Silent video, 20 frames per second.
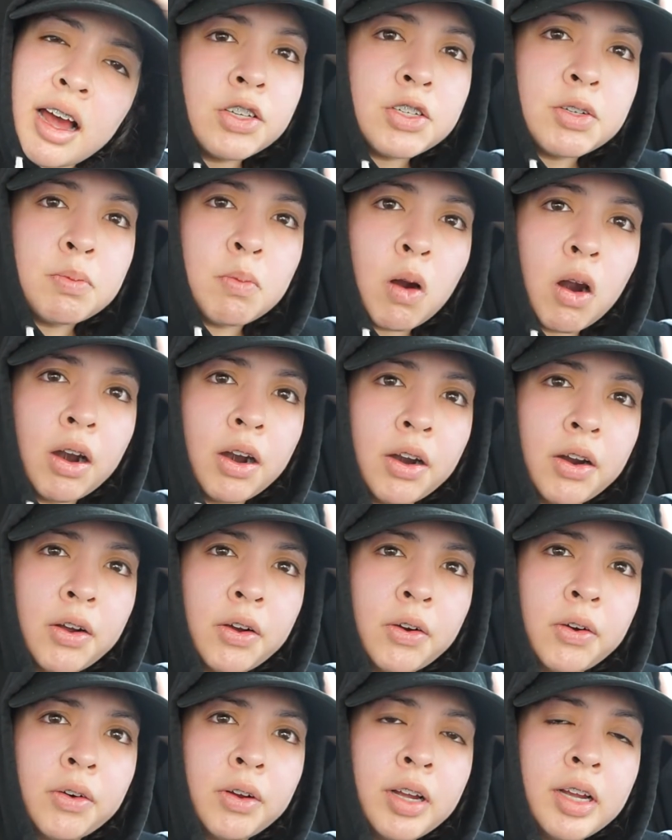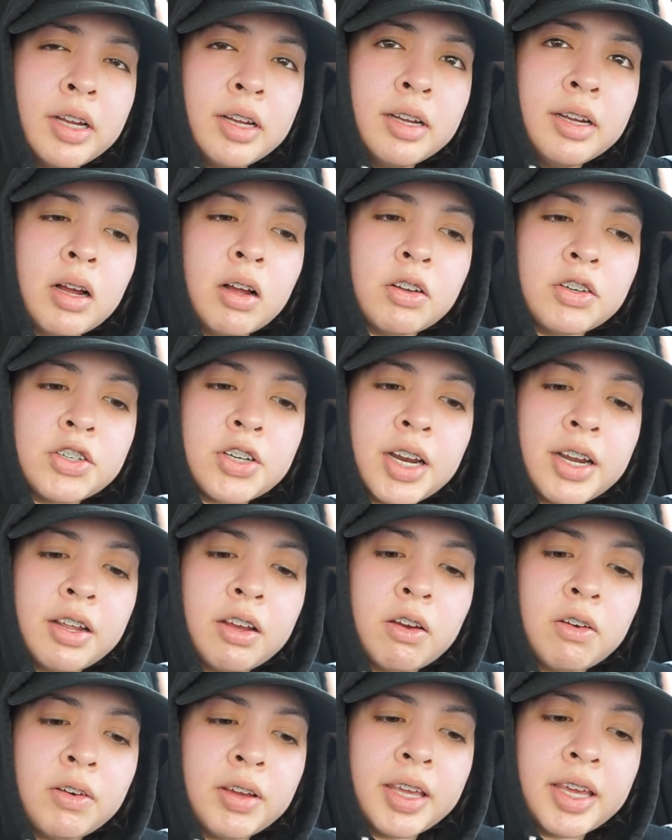Tomorrow I'll try
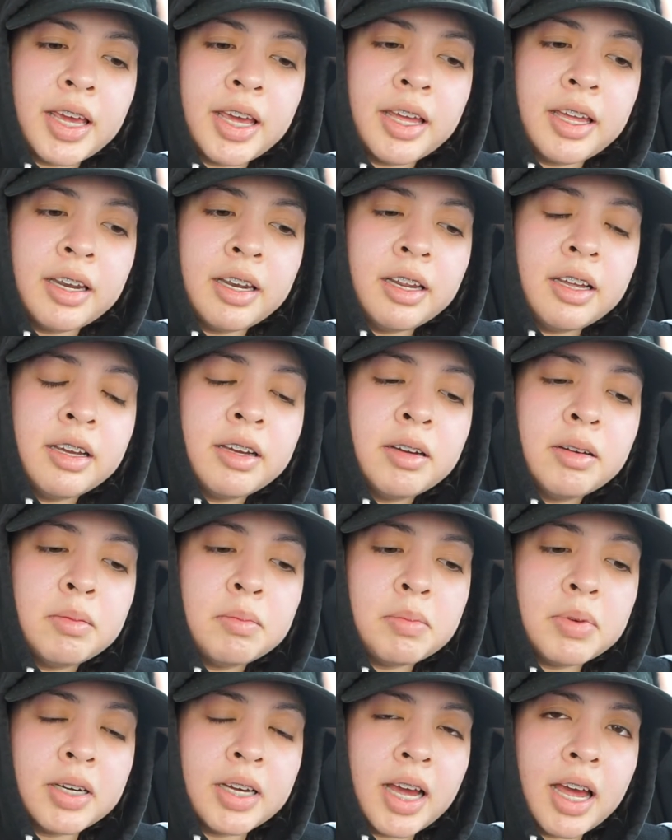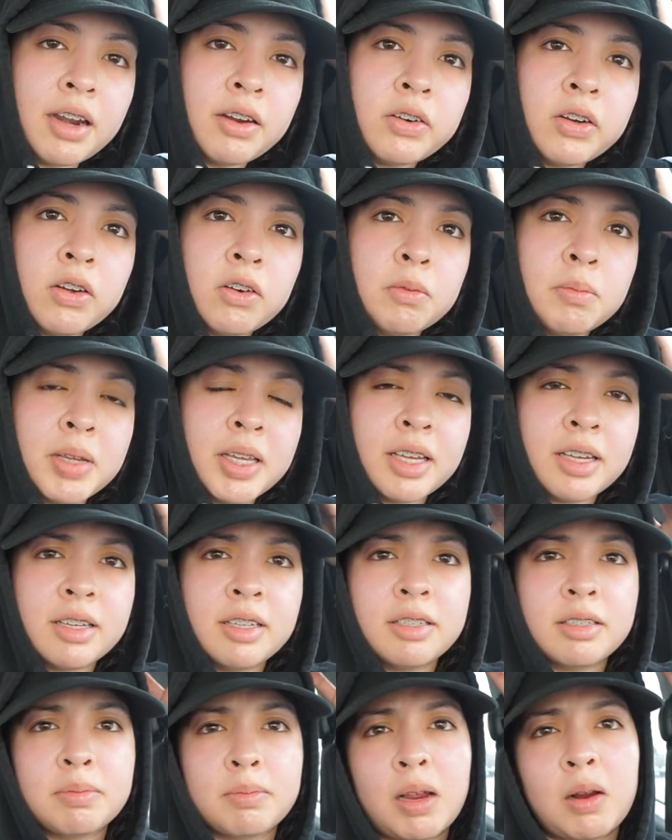to go again, but I don't know,
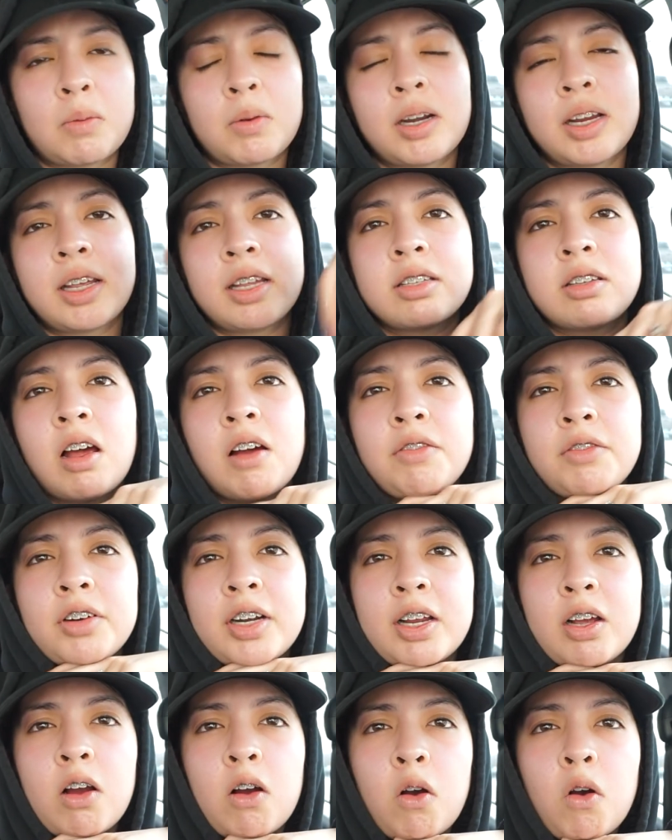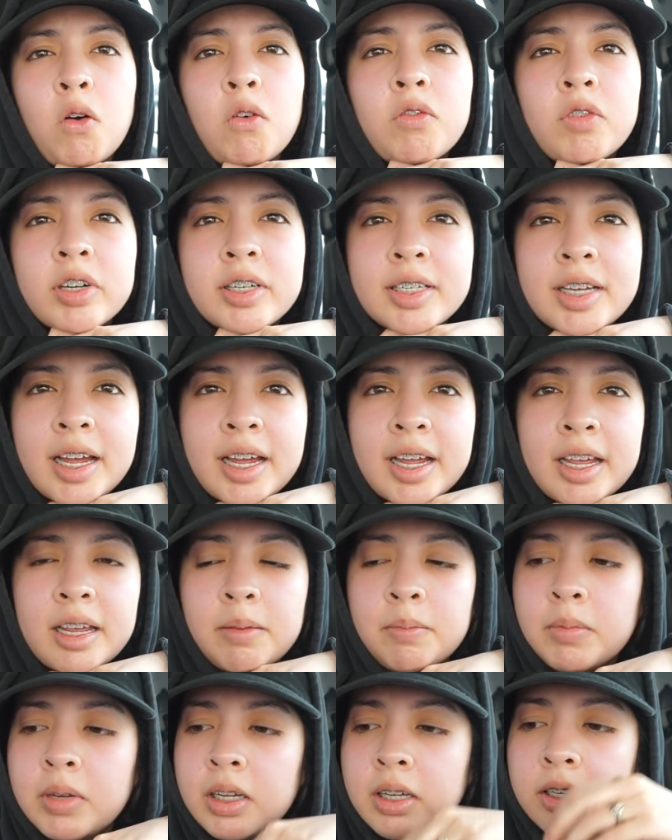because my work is offering
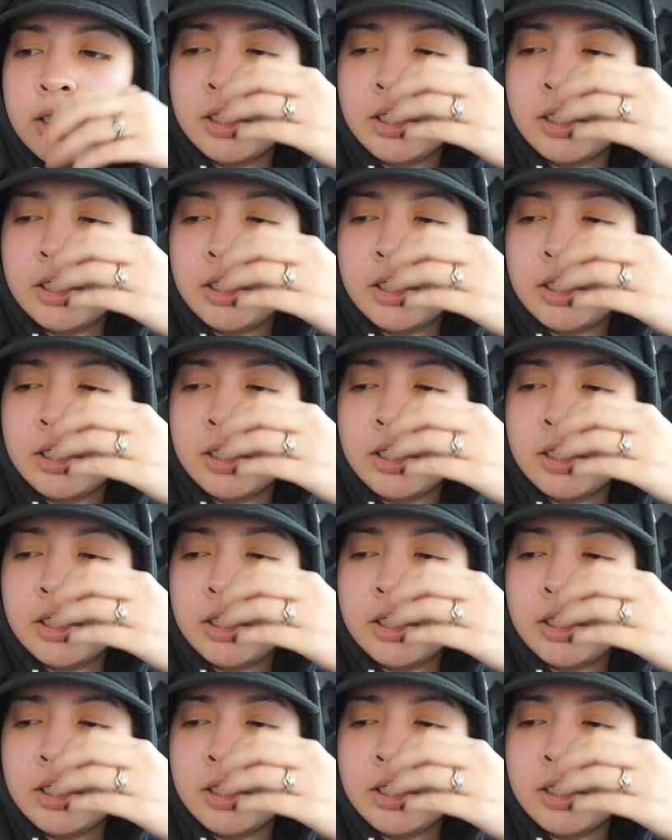overtime.